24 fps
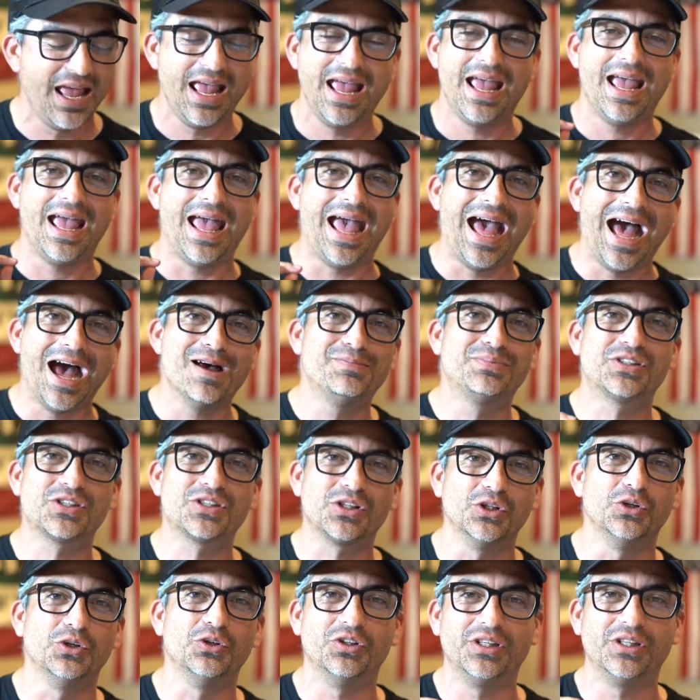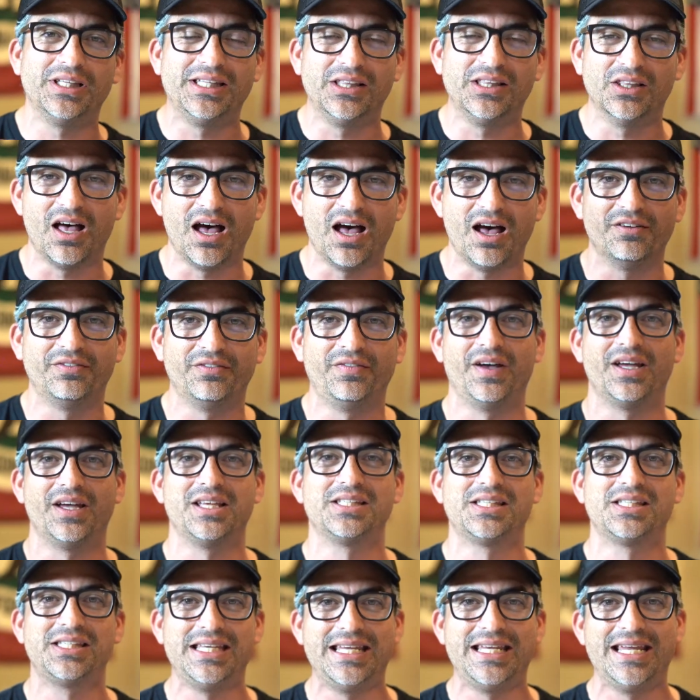Absolutely love
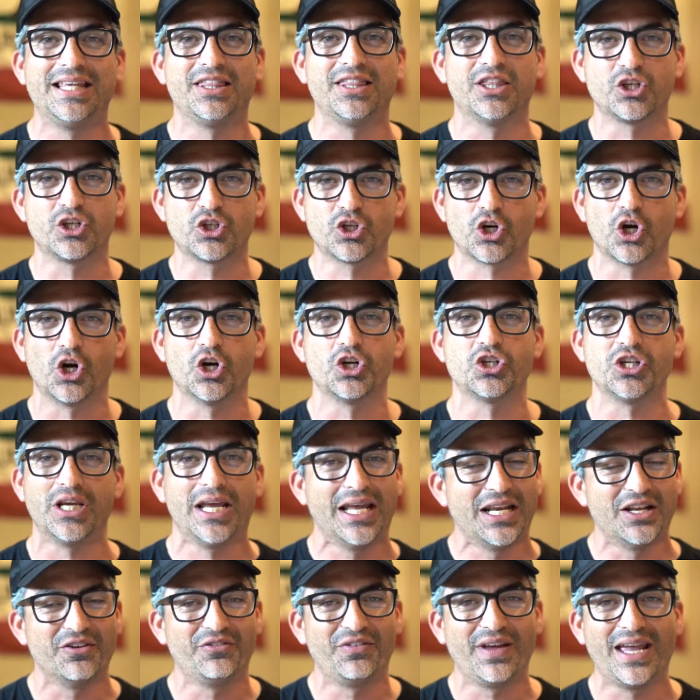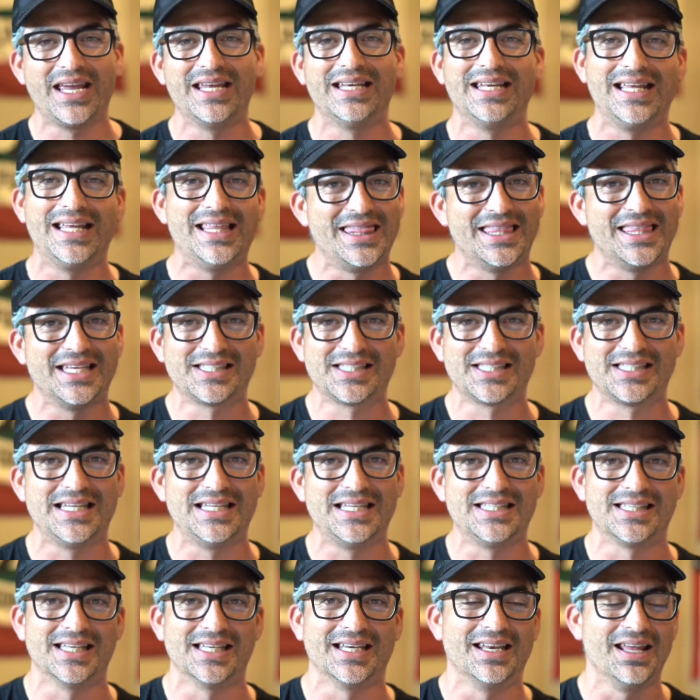seeing the church innovate in this
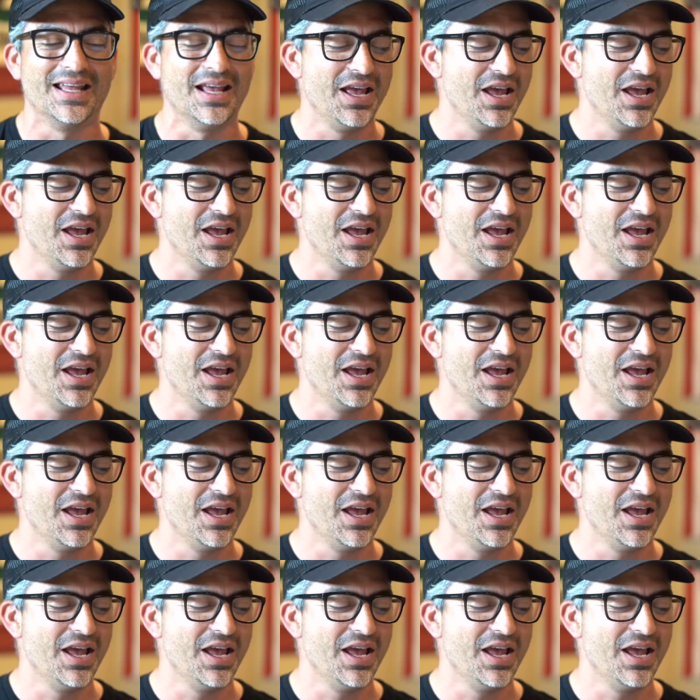season.